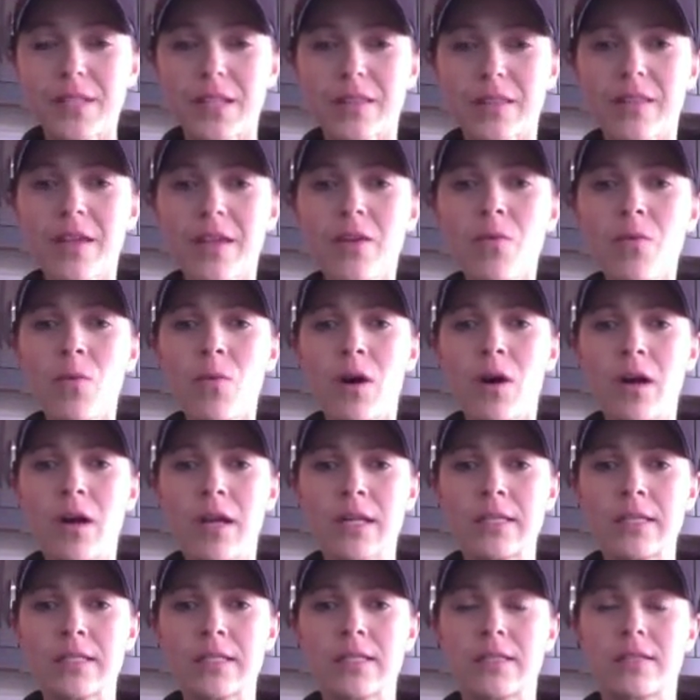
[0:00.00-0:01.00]
they
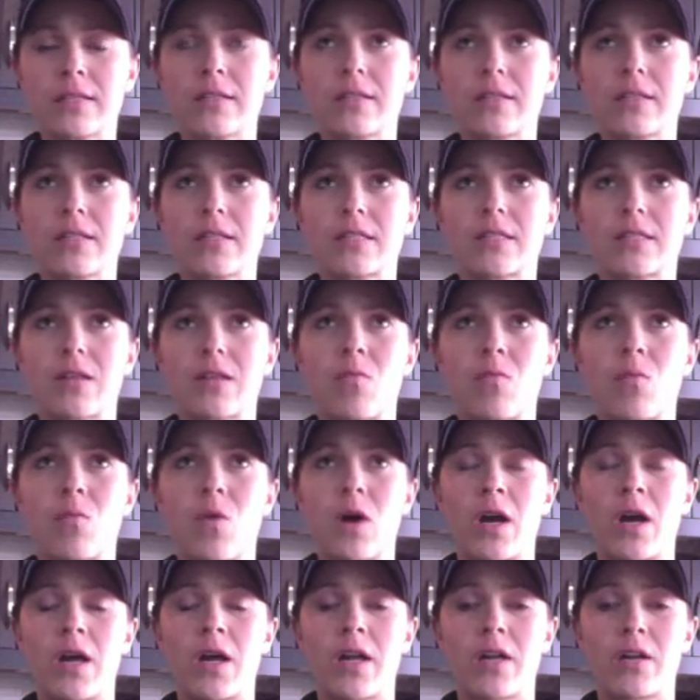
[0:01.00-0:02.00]
want
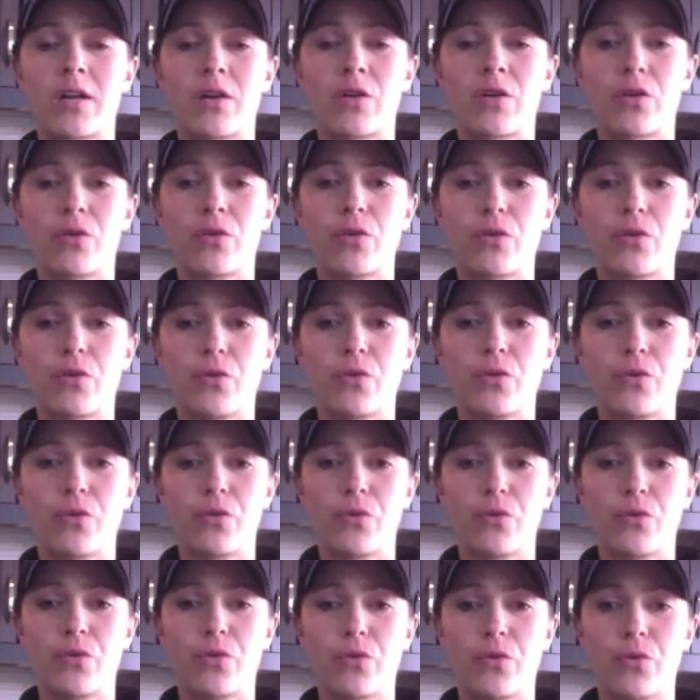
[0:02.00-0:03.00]
someone
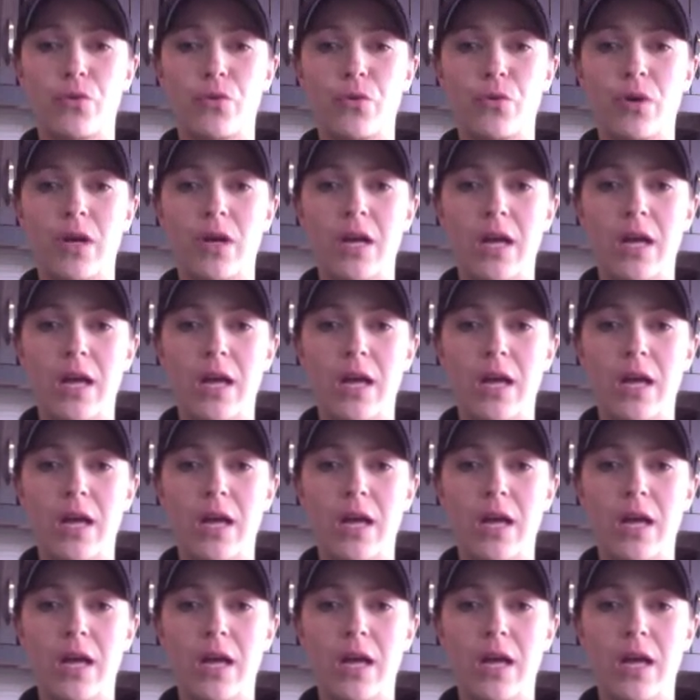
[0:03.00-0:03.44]
who